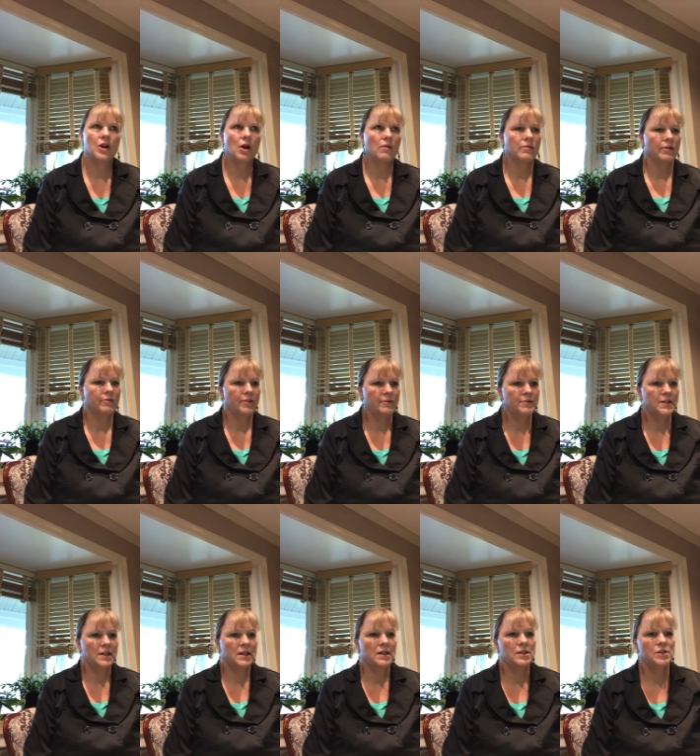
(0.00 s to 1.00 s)
over
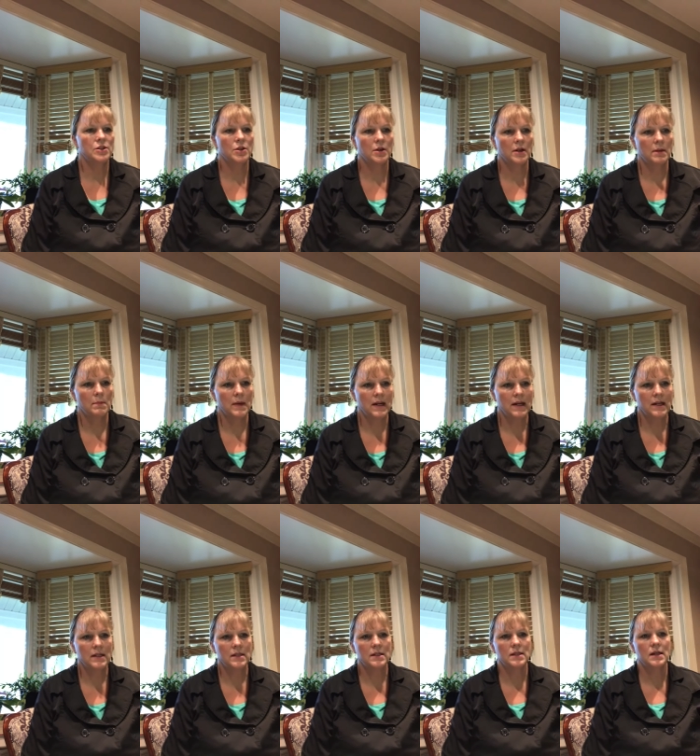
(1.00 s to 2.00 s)
15 to 30
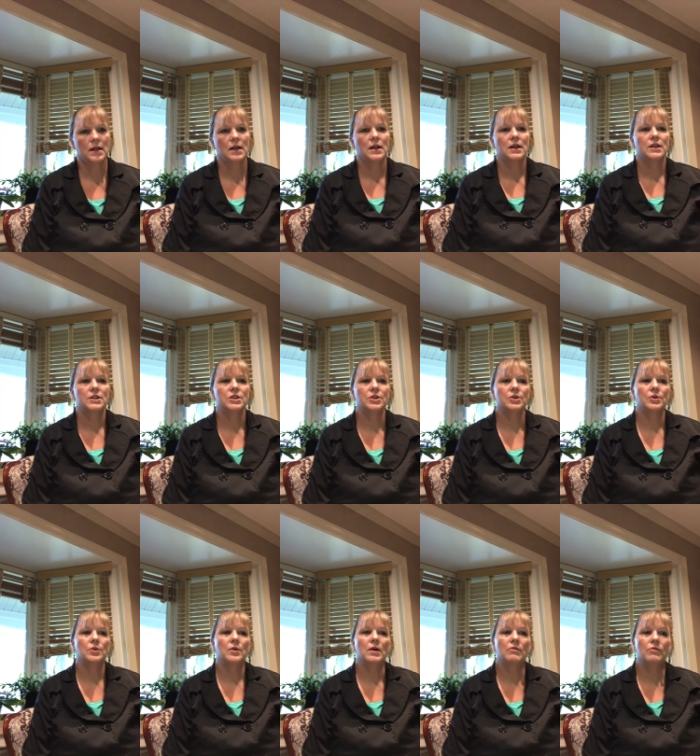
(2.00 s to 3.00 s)
minutes
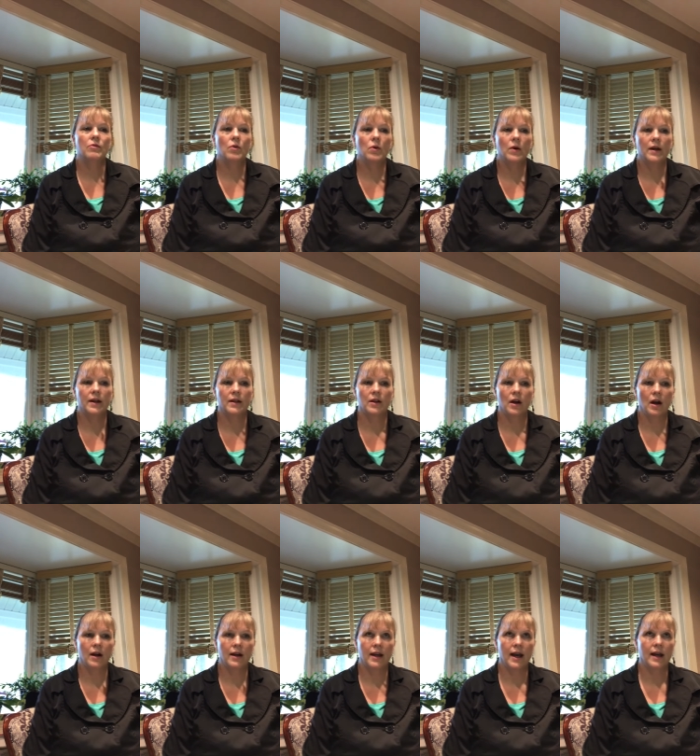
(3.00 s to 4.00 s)
to avoid
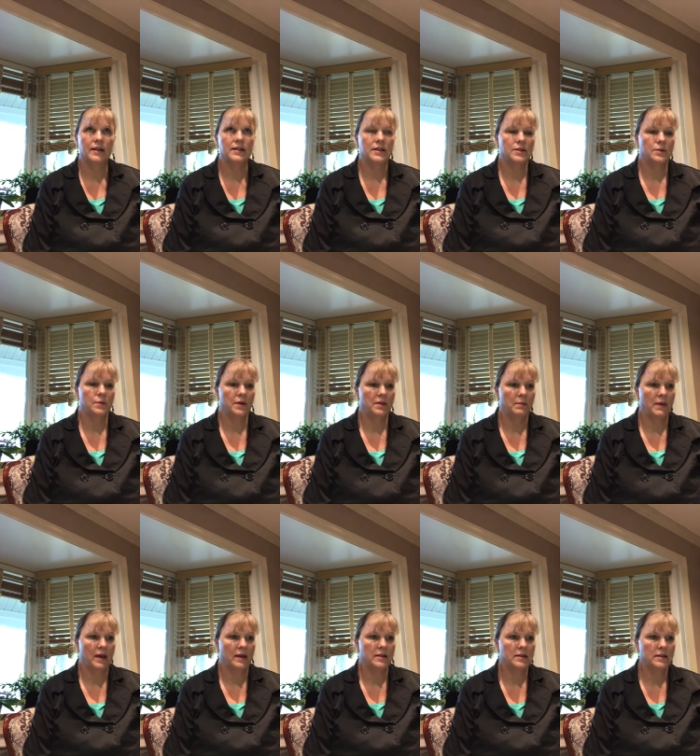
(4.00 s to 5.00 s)
cardiac
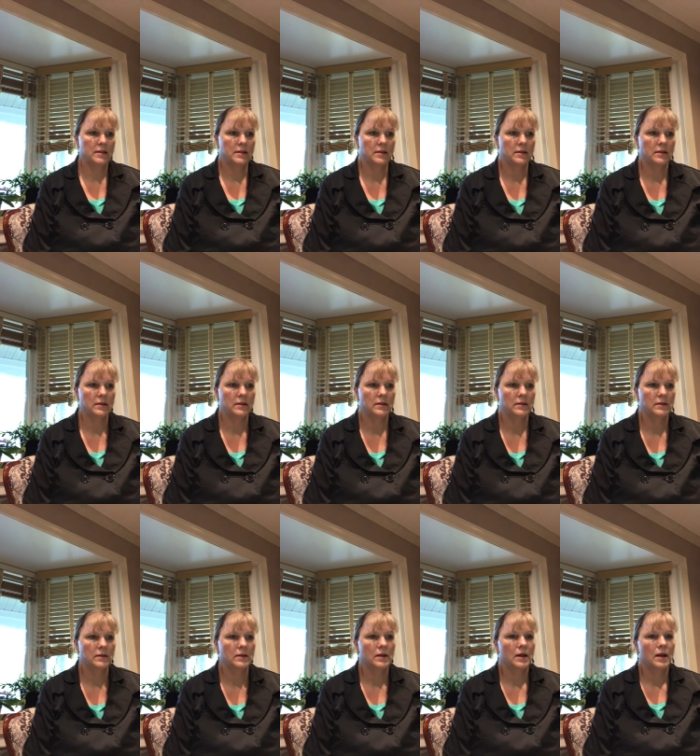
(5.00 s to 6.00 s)
dysrhythmias.
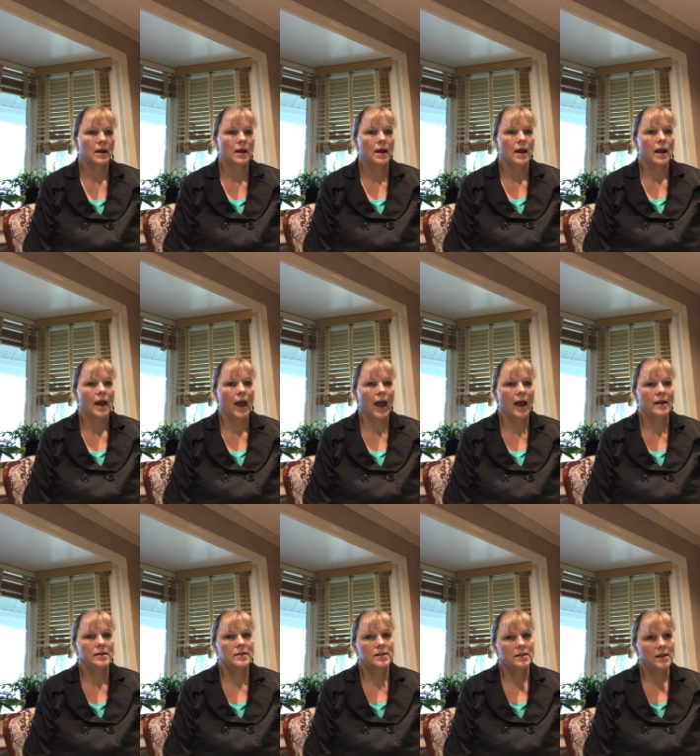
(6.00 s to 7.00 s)

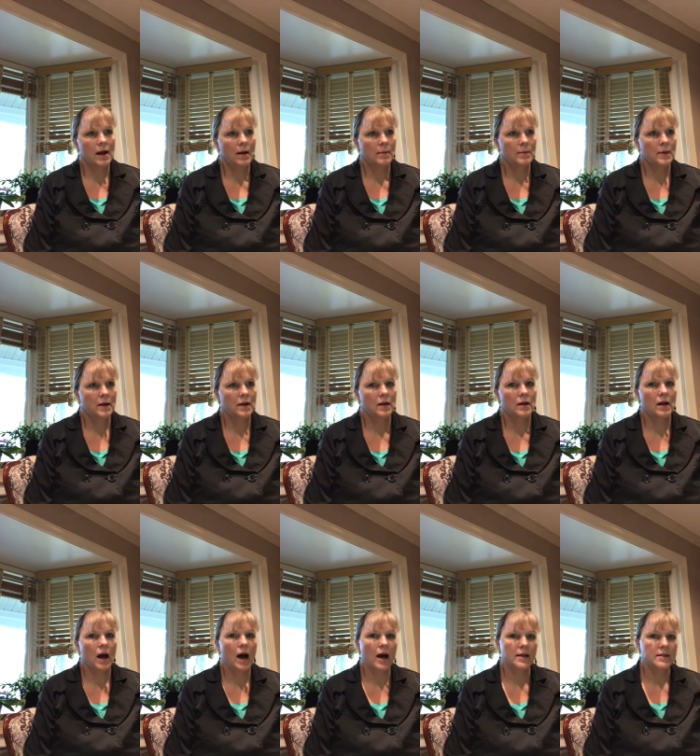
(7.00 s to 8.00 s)
And some
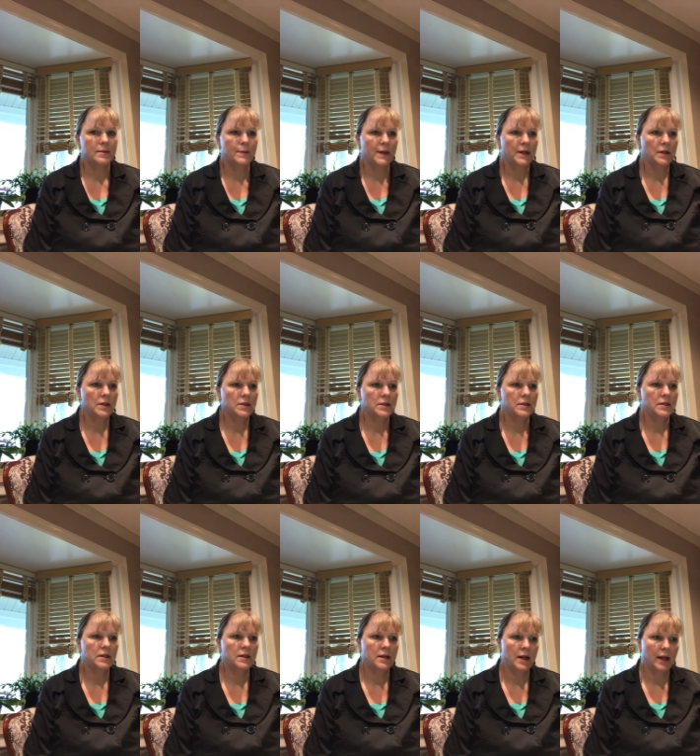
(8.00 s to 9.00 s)
hospitals
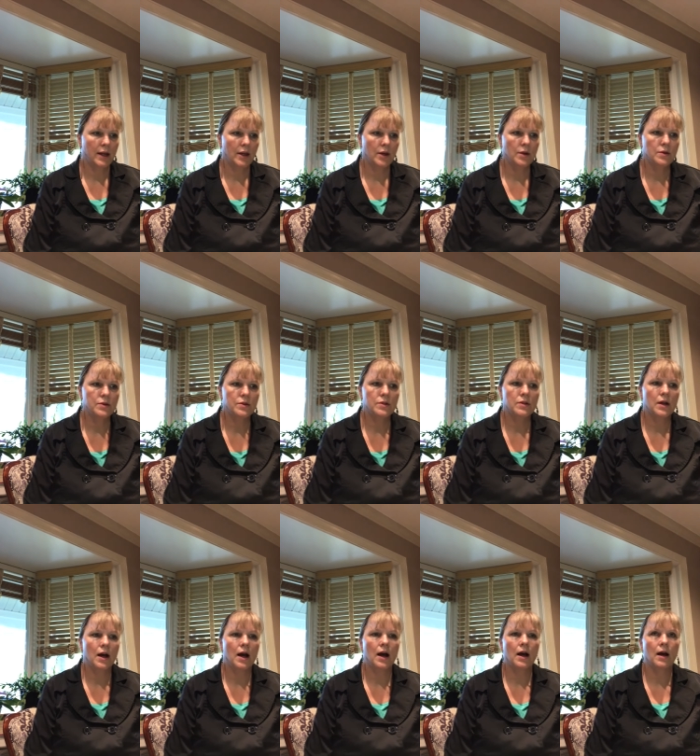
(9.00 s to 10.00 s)
and NICUs
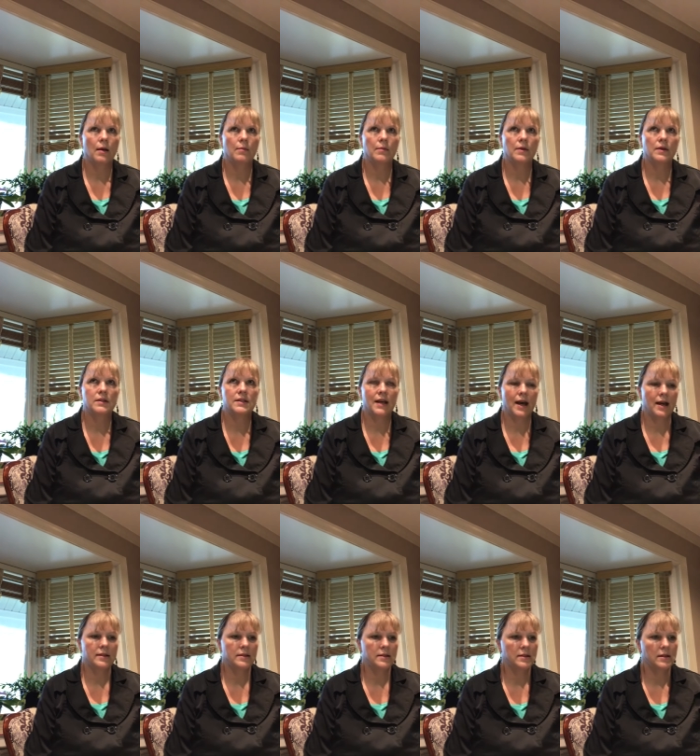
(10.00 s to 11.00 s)

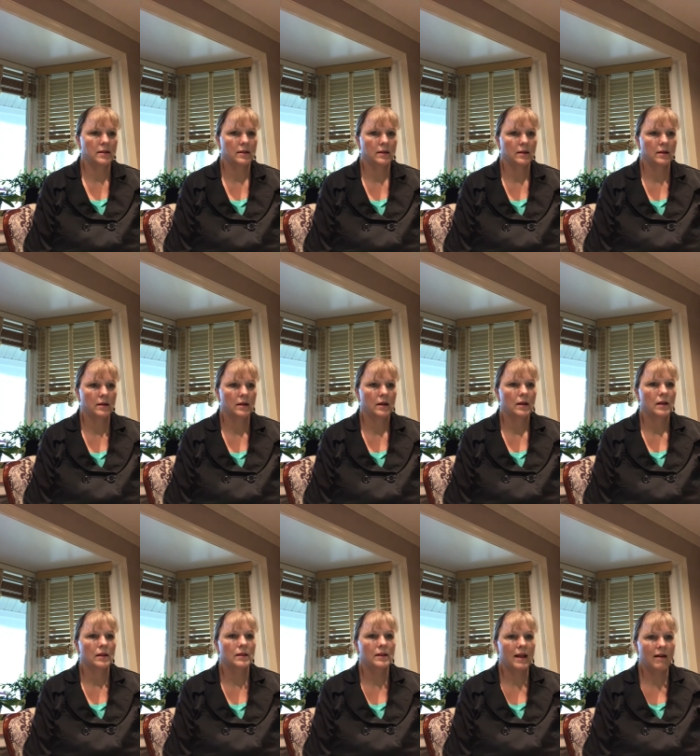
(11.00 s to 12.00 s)
test
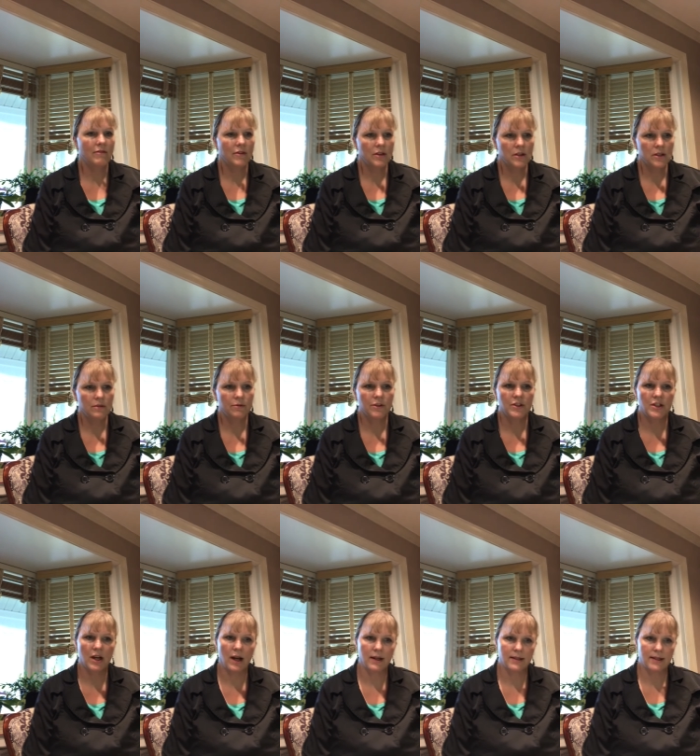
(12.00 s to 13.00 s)
levels for
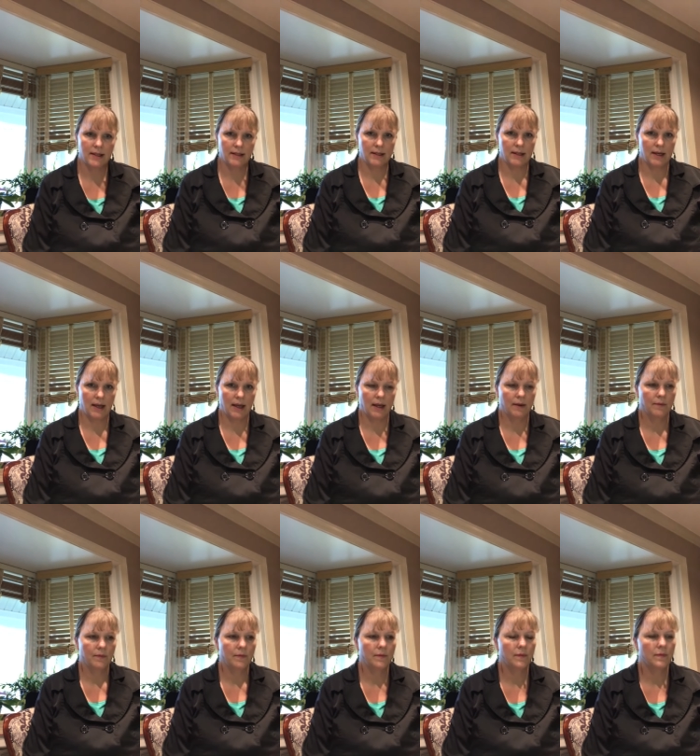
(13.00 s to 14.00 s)
toxicity.
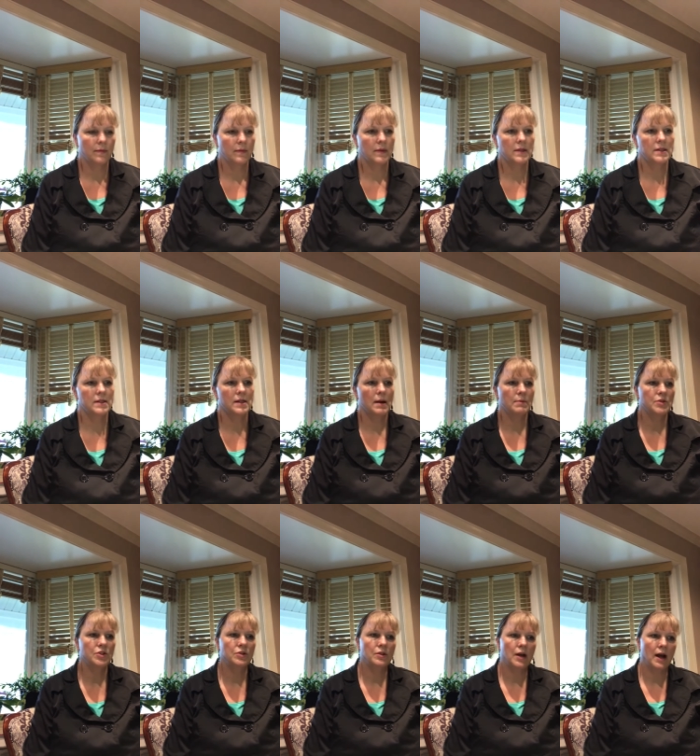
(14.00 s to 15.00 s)
Some
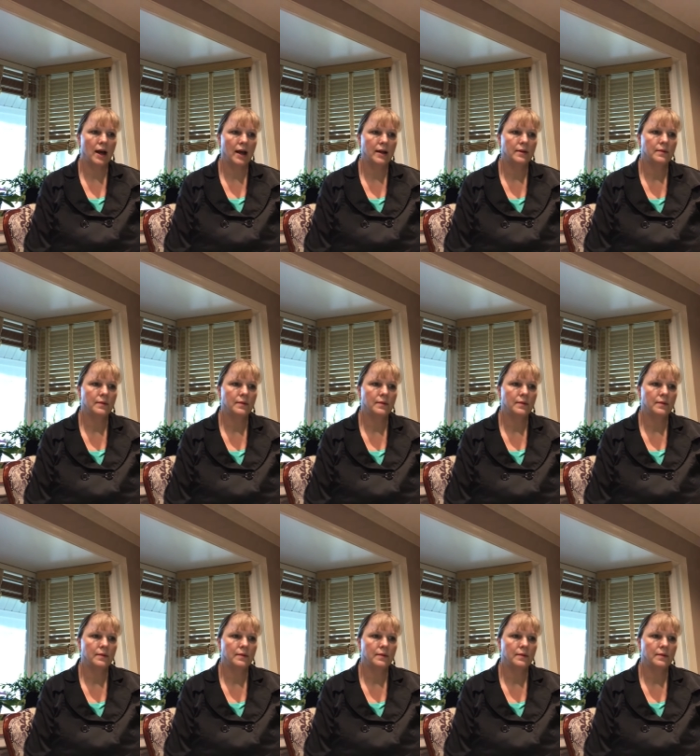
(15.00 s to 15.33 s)
do not.